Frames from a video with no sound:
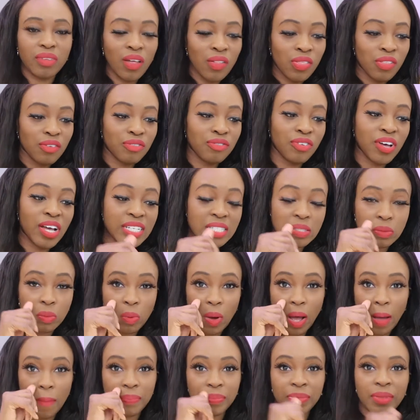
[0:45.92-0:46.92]
the first
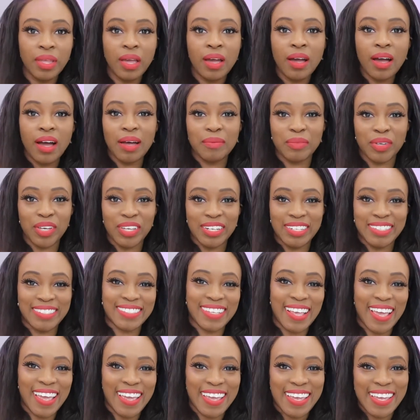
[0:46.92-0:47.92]
one I'm going to
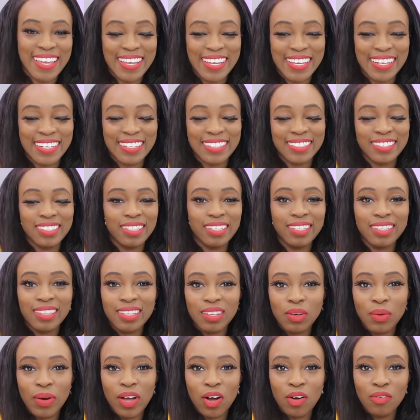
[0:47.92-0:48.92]
say, and it's
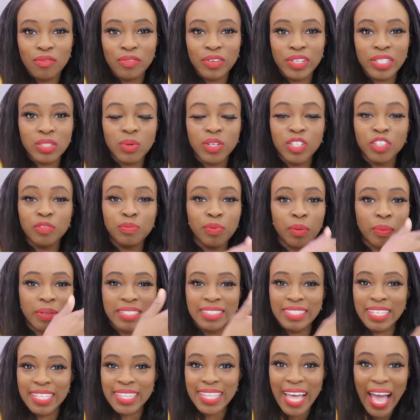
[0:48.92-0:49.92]
quite obvious one, you've probably
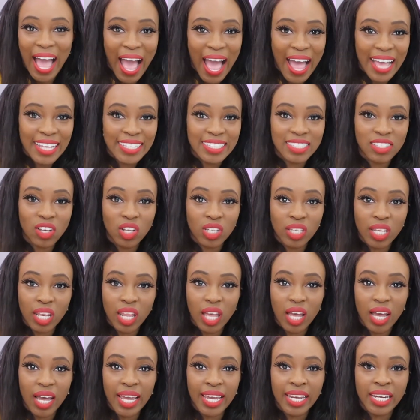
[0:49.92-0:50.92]
seen the ads
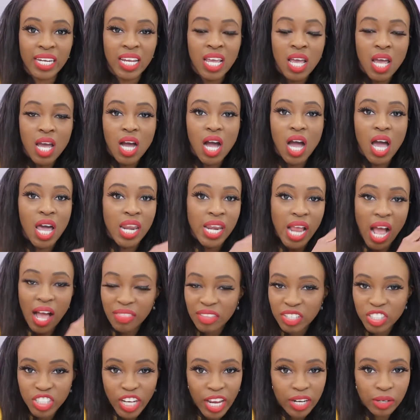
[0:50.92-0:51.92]
online and
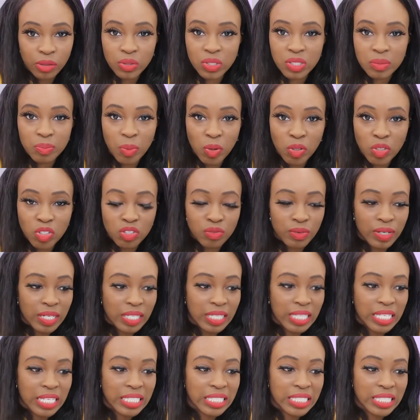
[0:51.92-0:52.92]
other channels
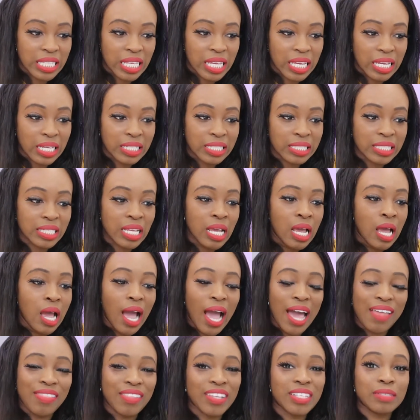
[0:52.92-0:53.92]
sponsoring these things,
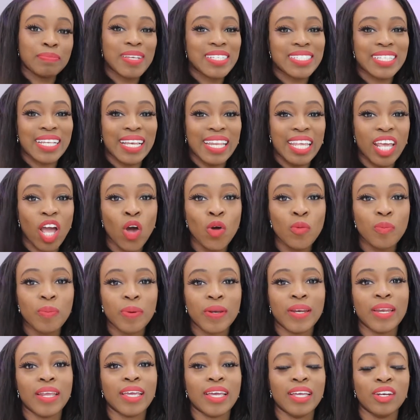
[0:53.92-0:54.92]
and it's basically
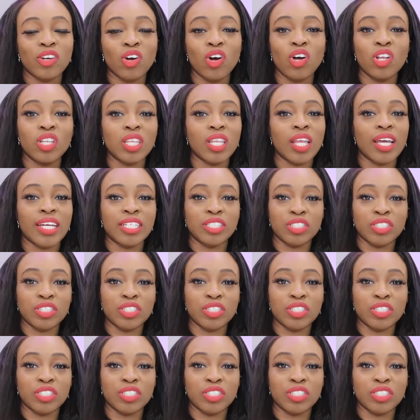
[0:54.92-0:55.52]
opening an online